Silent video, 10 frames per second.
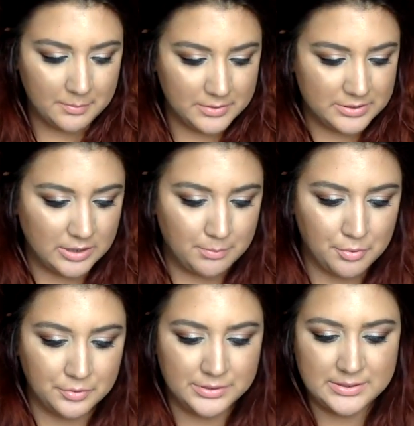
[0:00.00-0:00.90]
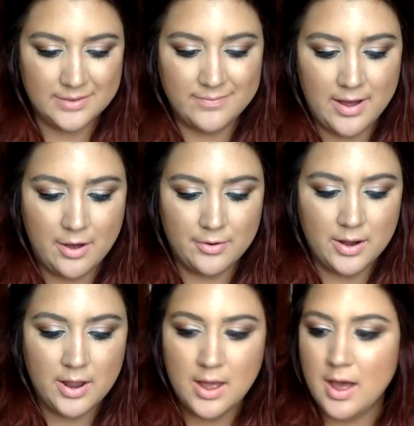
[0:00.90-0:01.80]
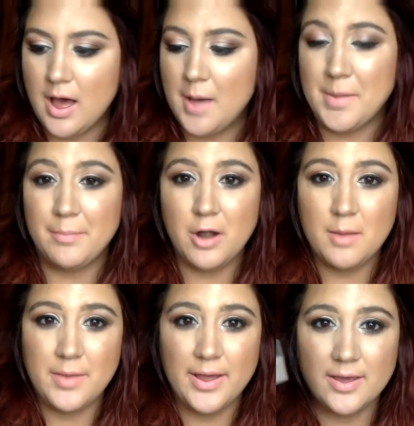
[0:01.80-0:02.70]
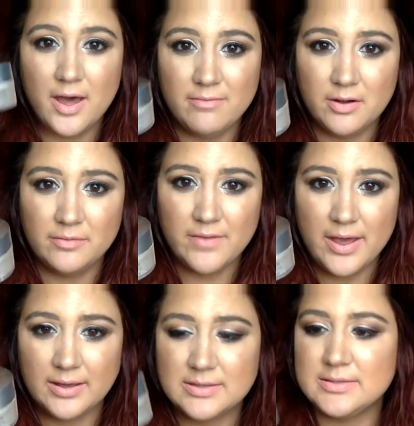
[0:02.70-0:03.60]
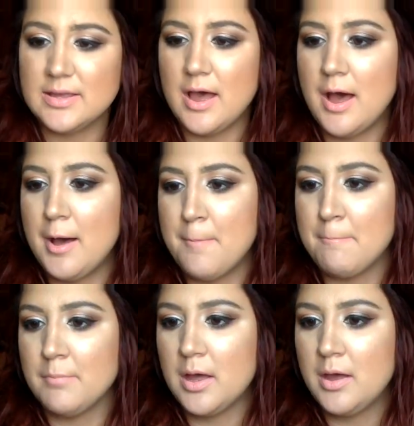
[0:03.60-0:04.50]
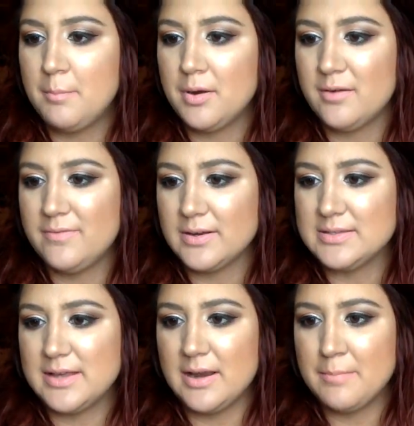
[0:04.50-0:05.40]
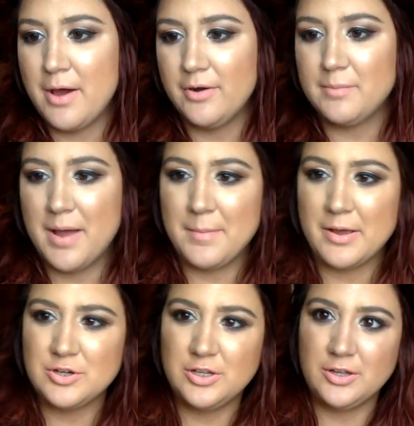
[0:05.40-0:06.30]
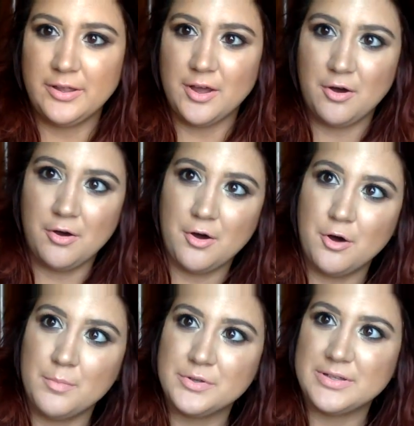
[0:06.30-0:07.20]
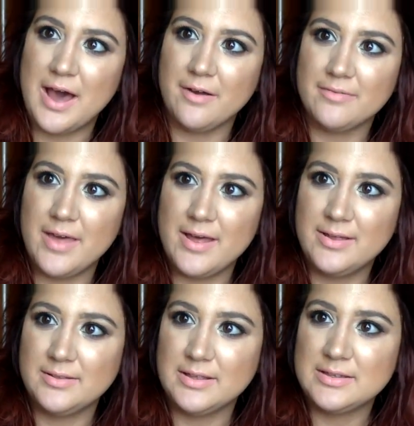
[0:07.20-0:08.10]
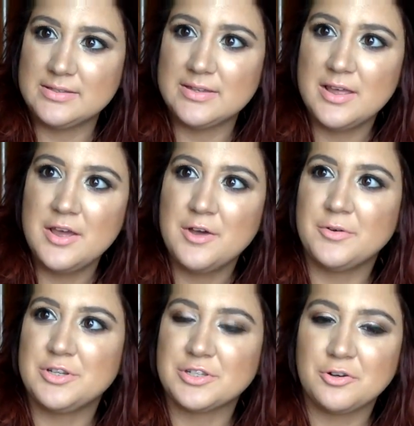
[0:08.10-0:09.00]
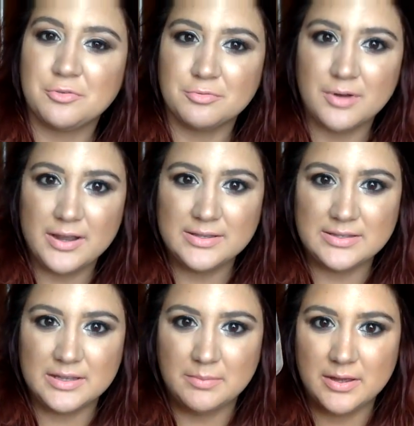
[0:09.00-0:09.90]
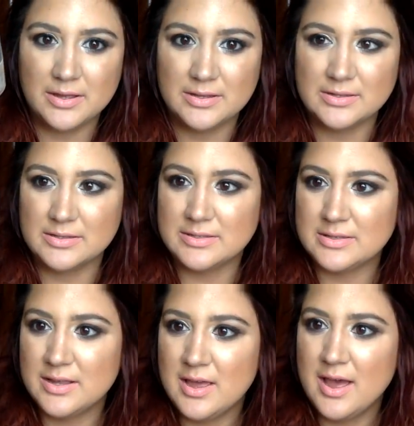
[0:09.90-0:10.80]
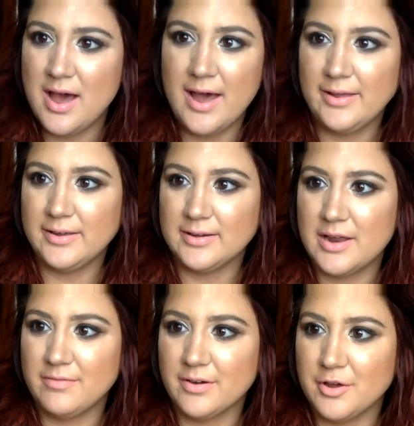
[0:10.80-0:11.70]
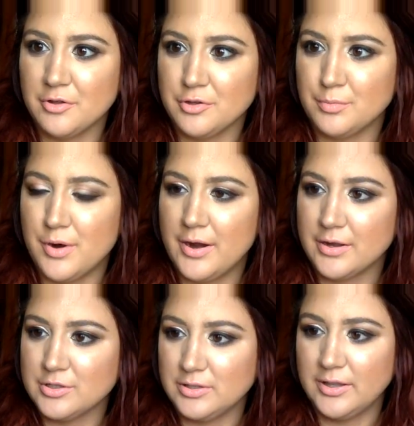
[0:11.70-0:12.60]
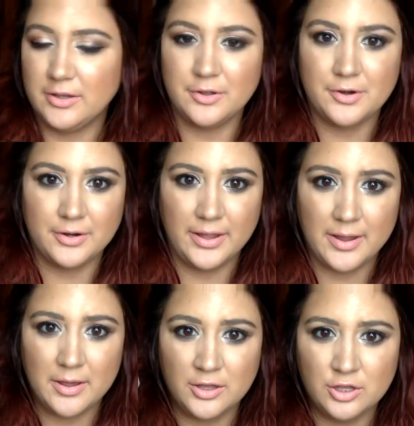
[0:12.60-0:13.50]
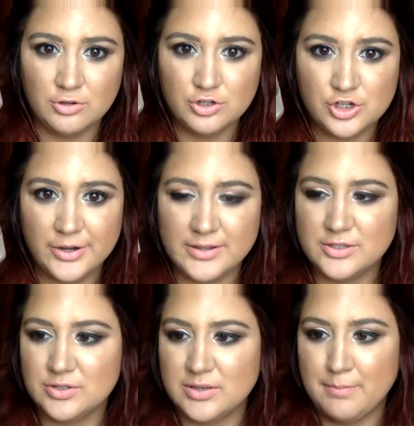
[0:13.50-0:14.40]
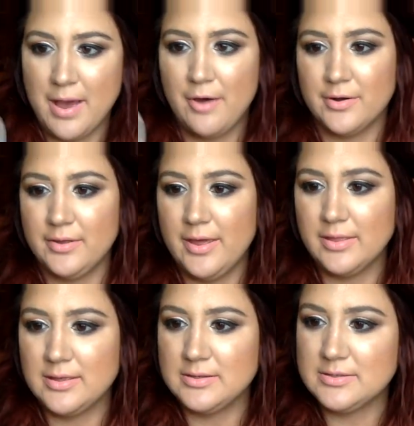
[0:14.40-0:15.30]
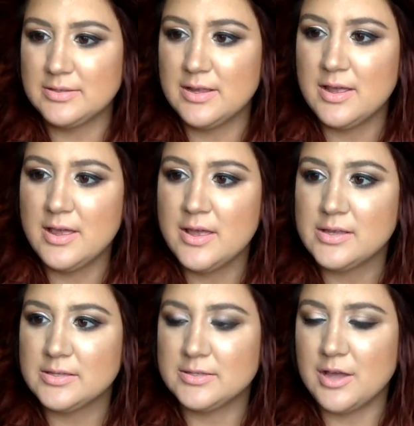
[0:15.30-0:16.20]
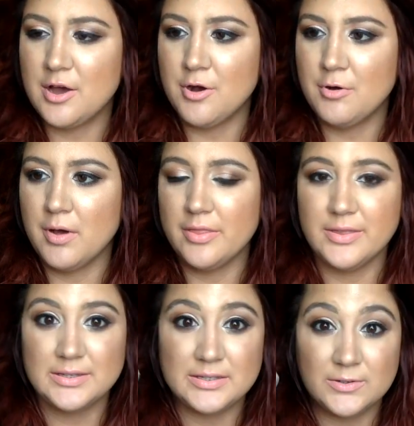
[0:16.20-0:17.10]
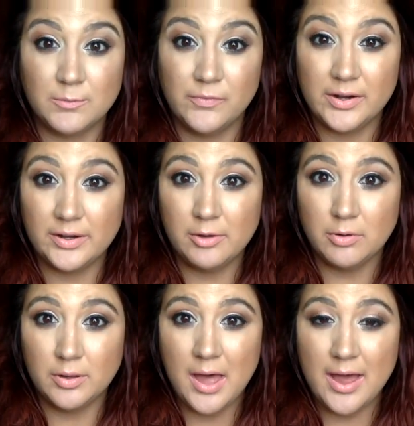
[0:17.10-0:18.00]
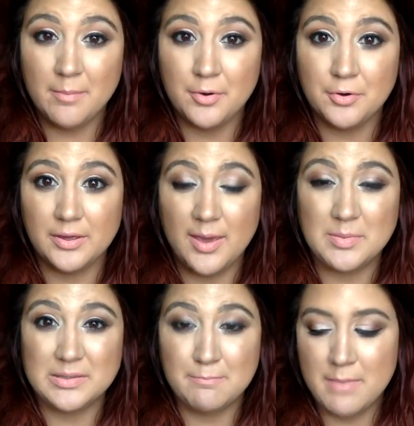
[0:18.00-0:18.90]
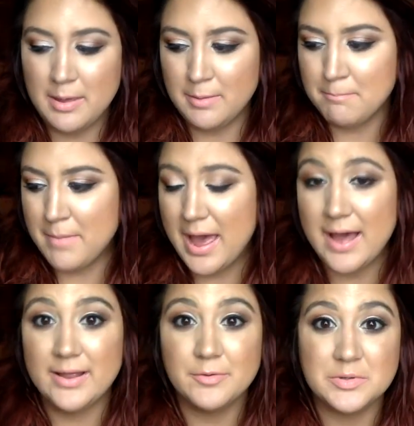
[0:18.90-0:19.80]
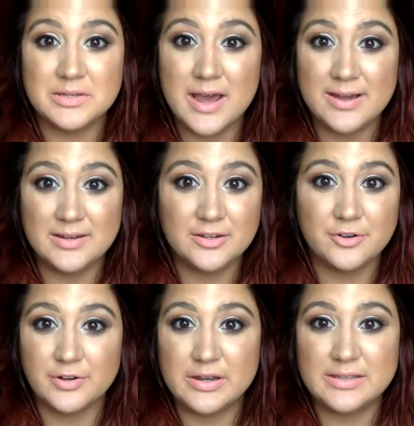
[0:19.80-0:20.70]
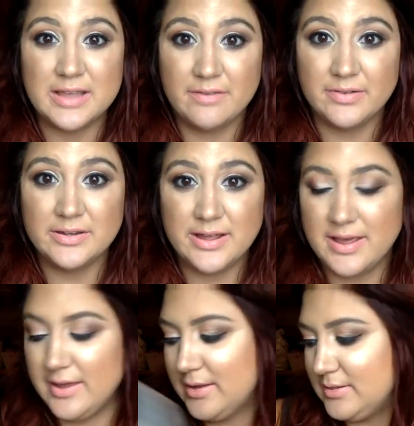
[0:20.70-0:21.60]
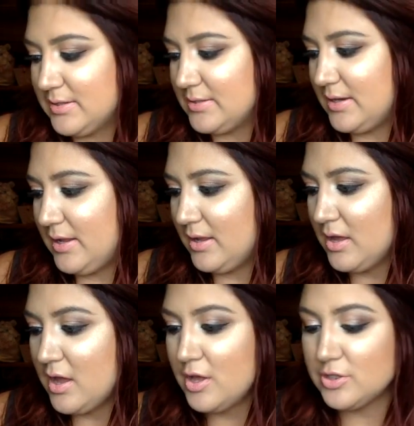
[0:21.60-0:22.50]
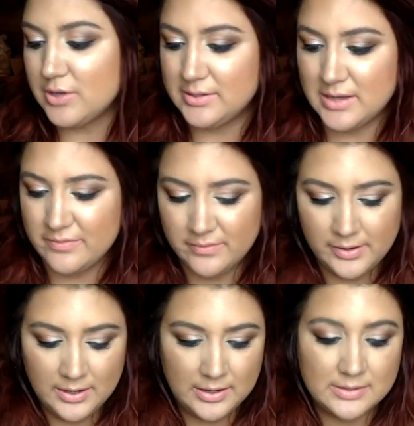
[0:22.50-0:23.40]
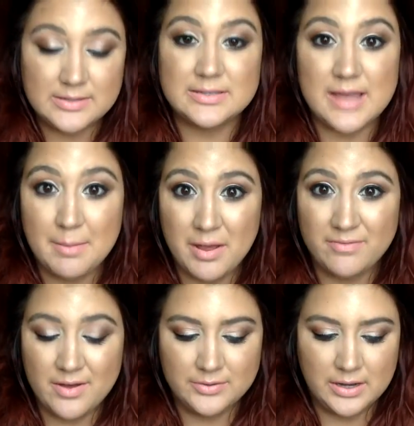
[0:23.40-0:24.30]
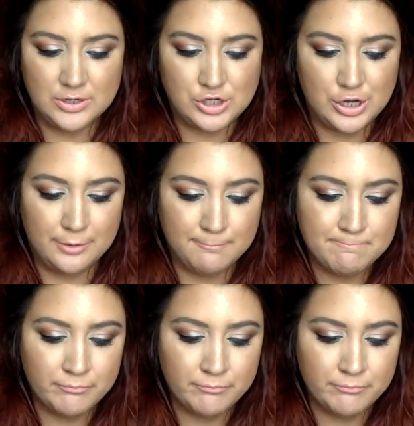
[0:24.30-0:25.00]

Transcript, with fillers: I'm going to start pulling stuff out. I brought my Cover FX Perfect Setting Powder. I'm actually like almost out of this, which is crazy because I never go through products, let alone like a huge translucent powder like this. So this is really reliable. It keeps me matte. It was 90 degrees every day in Disney, so I definitely needed to set my foundation.